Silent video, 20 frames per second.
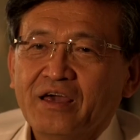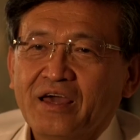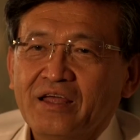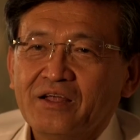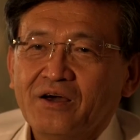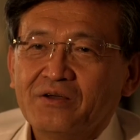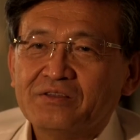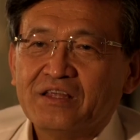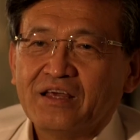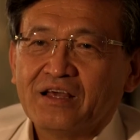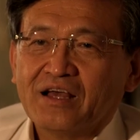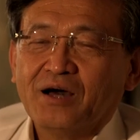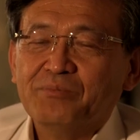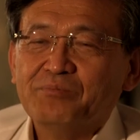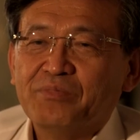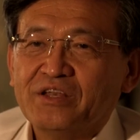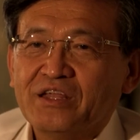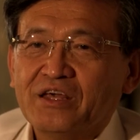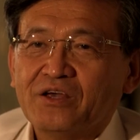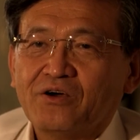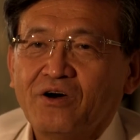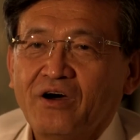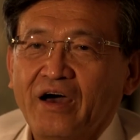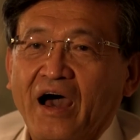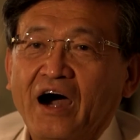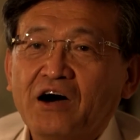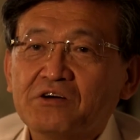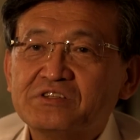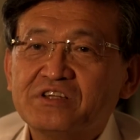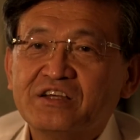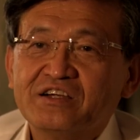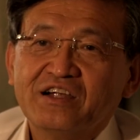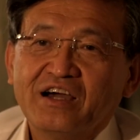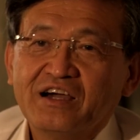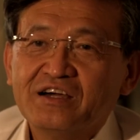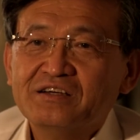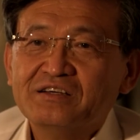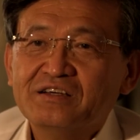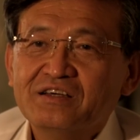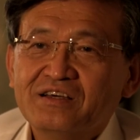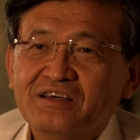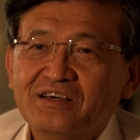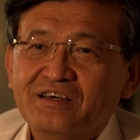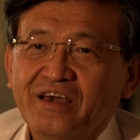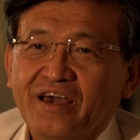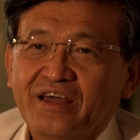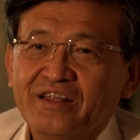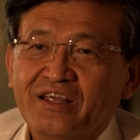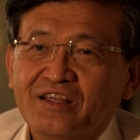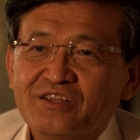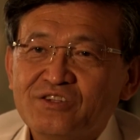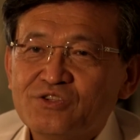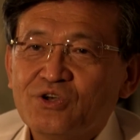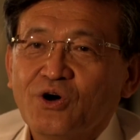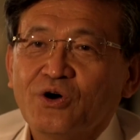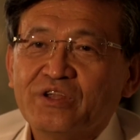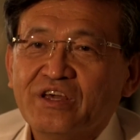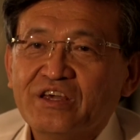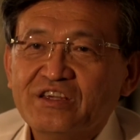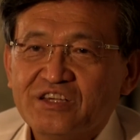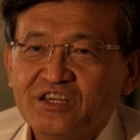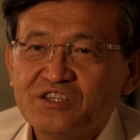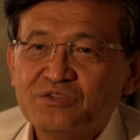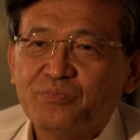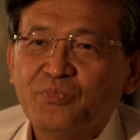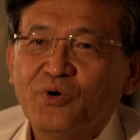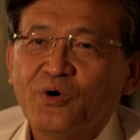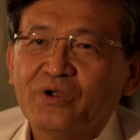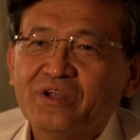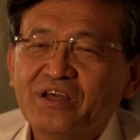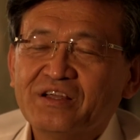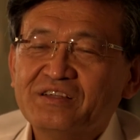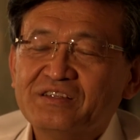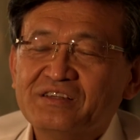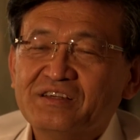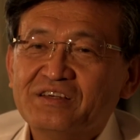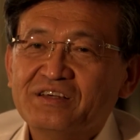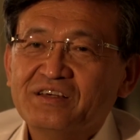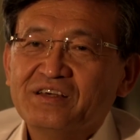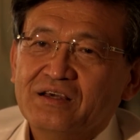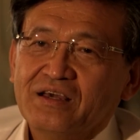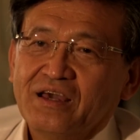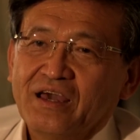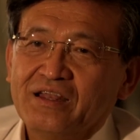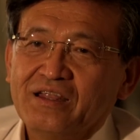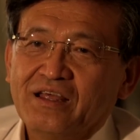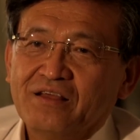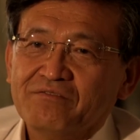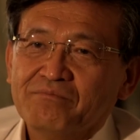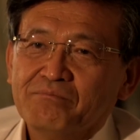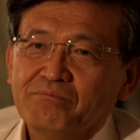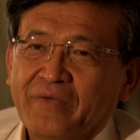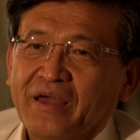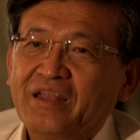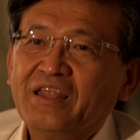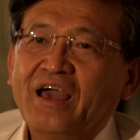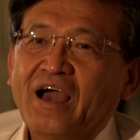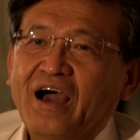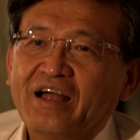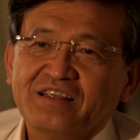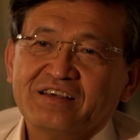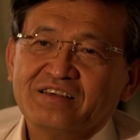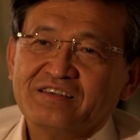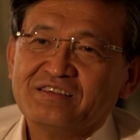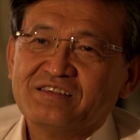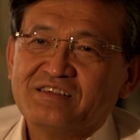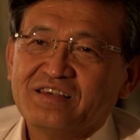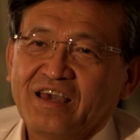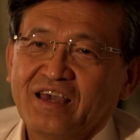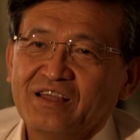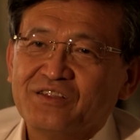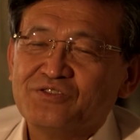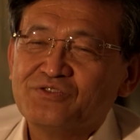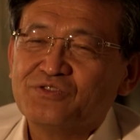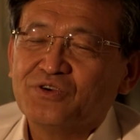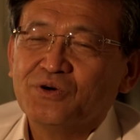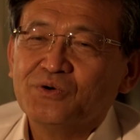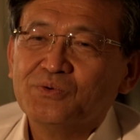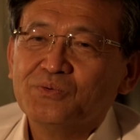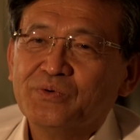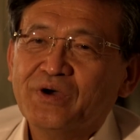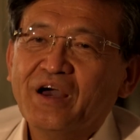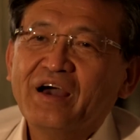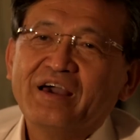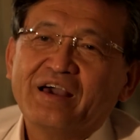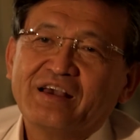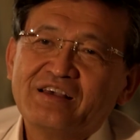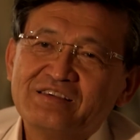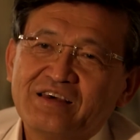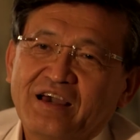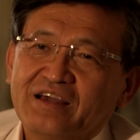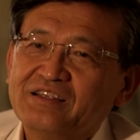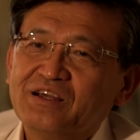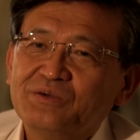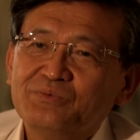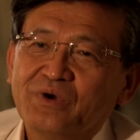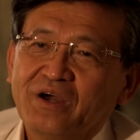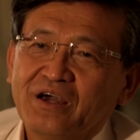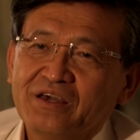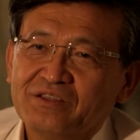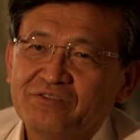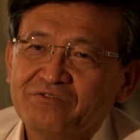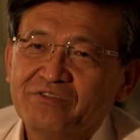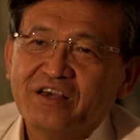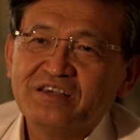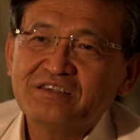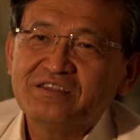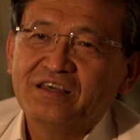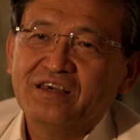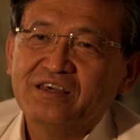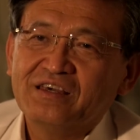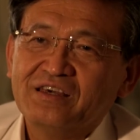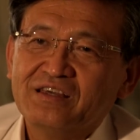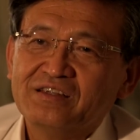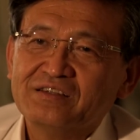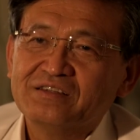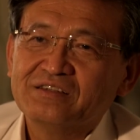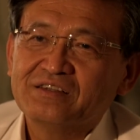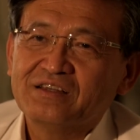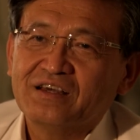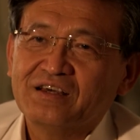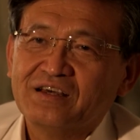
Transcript: the company called Altera, and then Sony just bought it, and then many others. And so we are excited. We are investing in